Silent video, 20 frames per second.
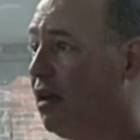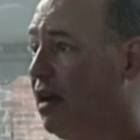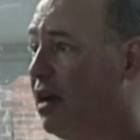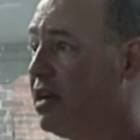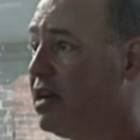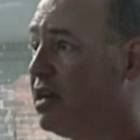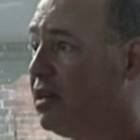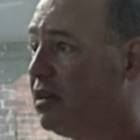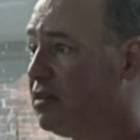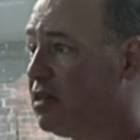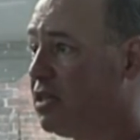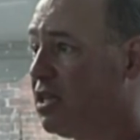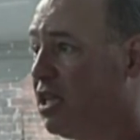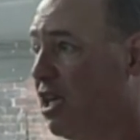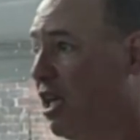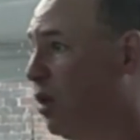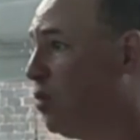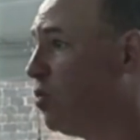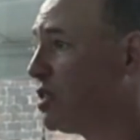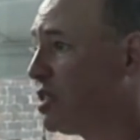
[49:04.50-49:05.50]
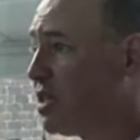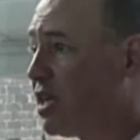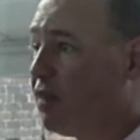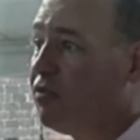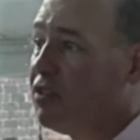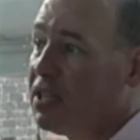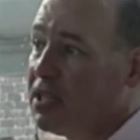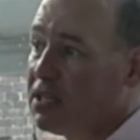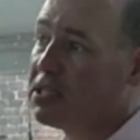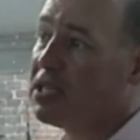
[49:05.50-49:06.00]
And he was
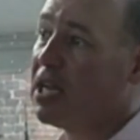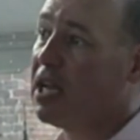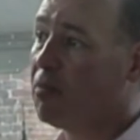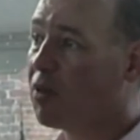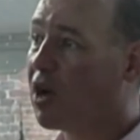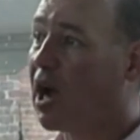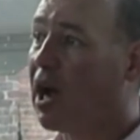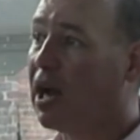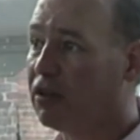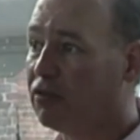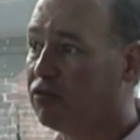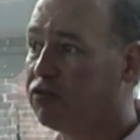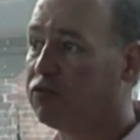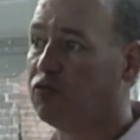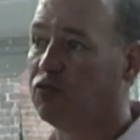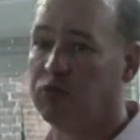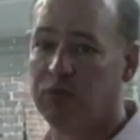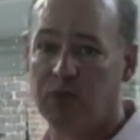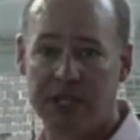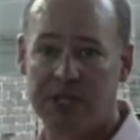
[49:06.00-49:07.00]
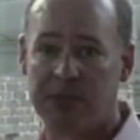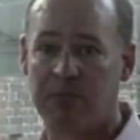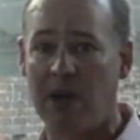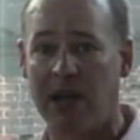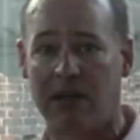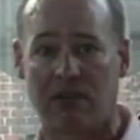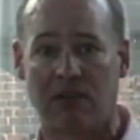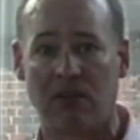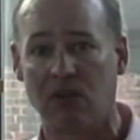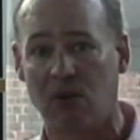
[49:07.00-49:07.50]
given the same kind of
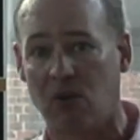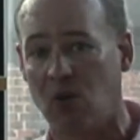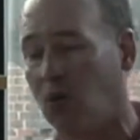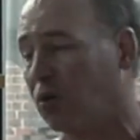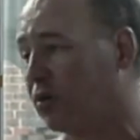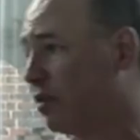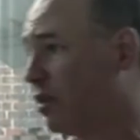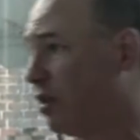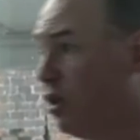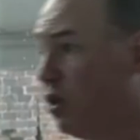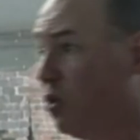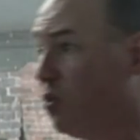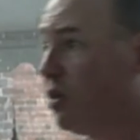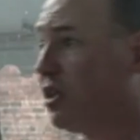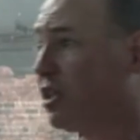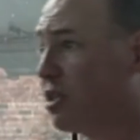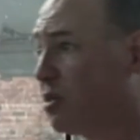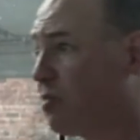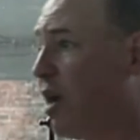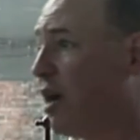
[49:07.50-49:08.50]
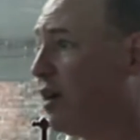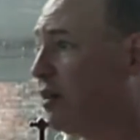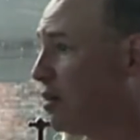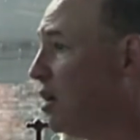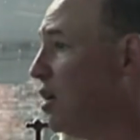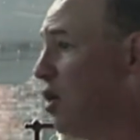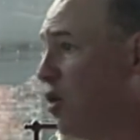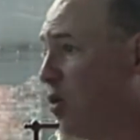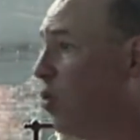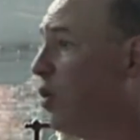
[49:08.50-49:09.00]
respect and accord that you would expect
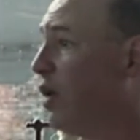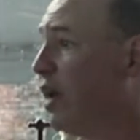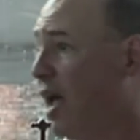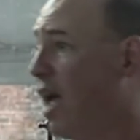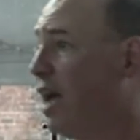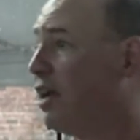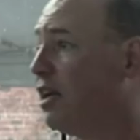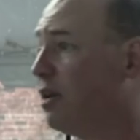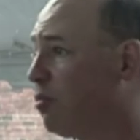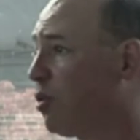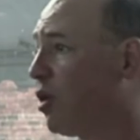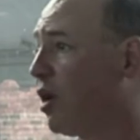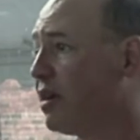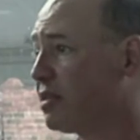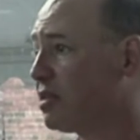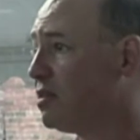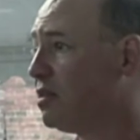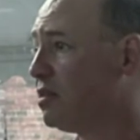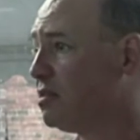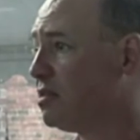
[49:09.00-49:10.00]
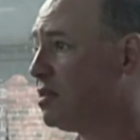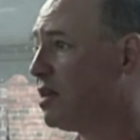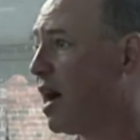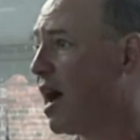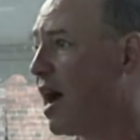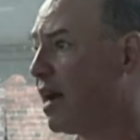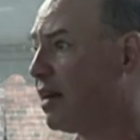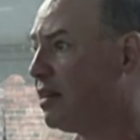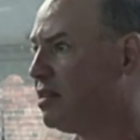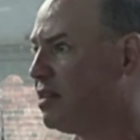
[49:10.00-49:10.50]
when any president
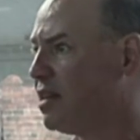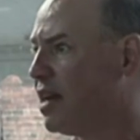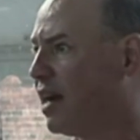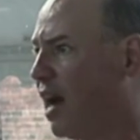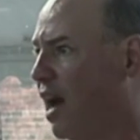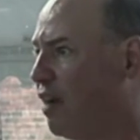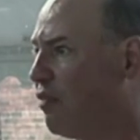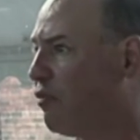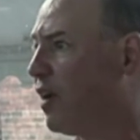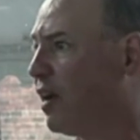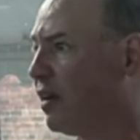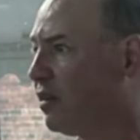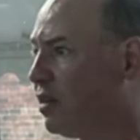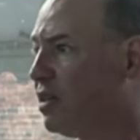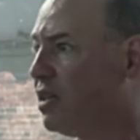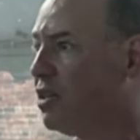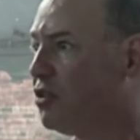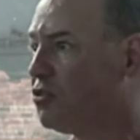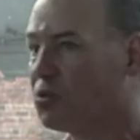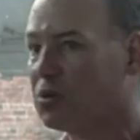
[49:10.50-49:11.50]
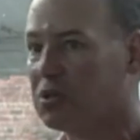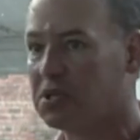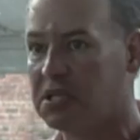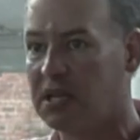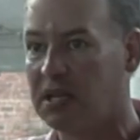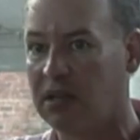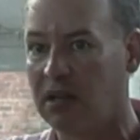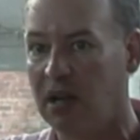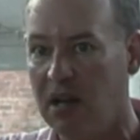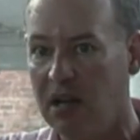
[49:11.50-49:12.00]
died. Yet I found it
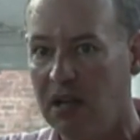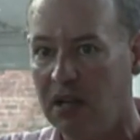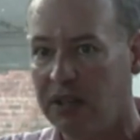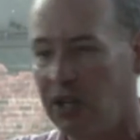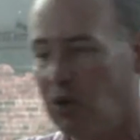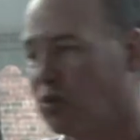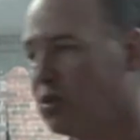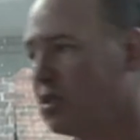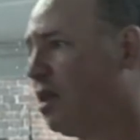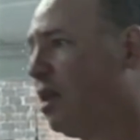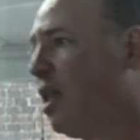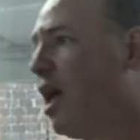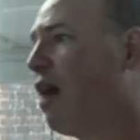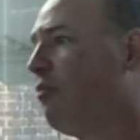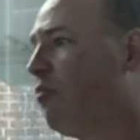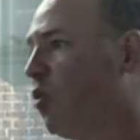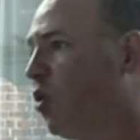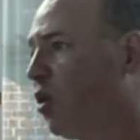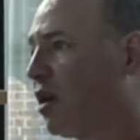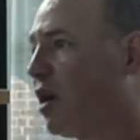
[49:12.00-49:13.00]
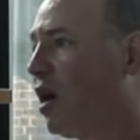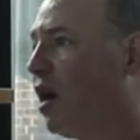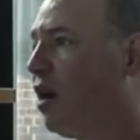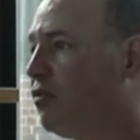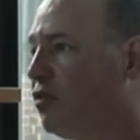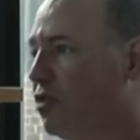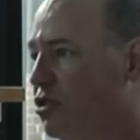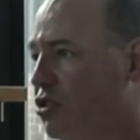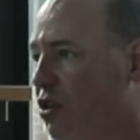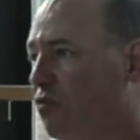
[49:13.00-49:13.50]
interesting there was a lot more
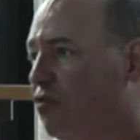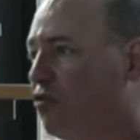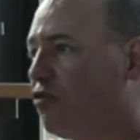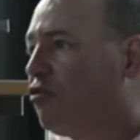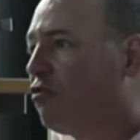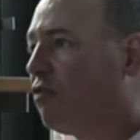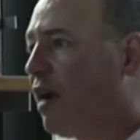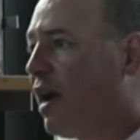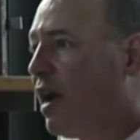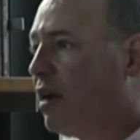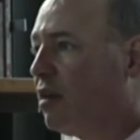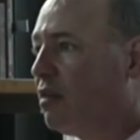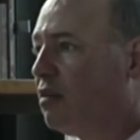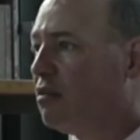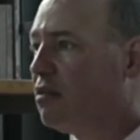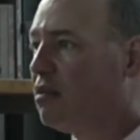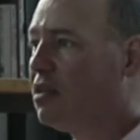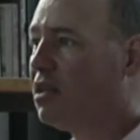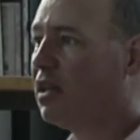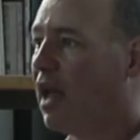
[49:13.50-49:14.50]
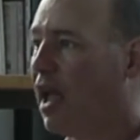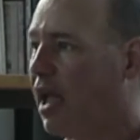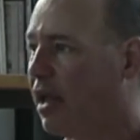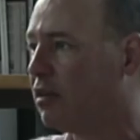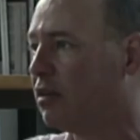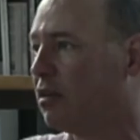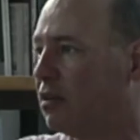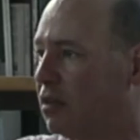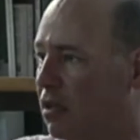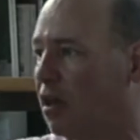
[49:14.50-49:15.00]
coverage of Grant than
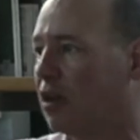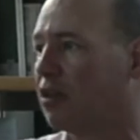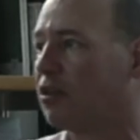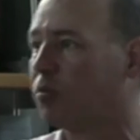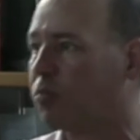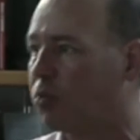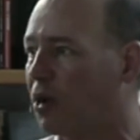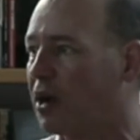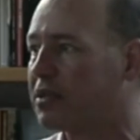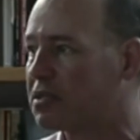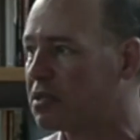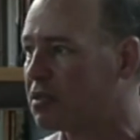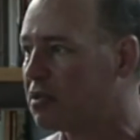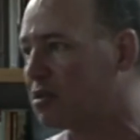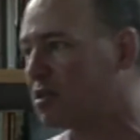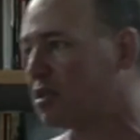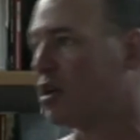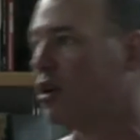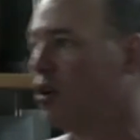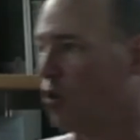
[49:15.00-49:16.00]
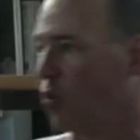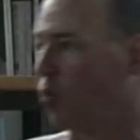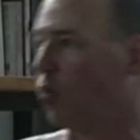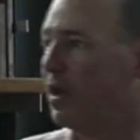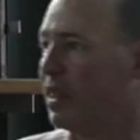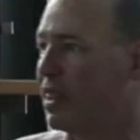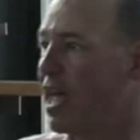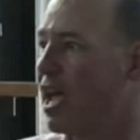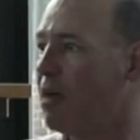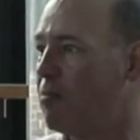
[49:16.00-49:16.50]
any of the other presidents
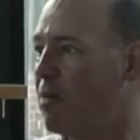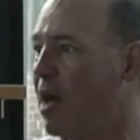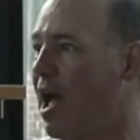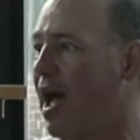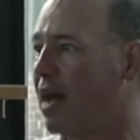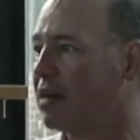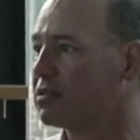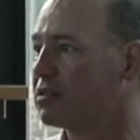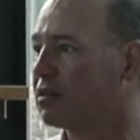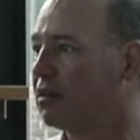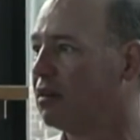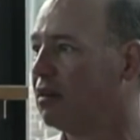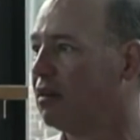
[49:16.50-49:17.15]
when they passed.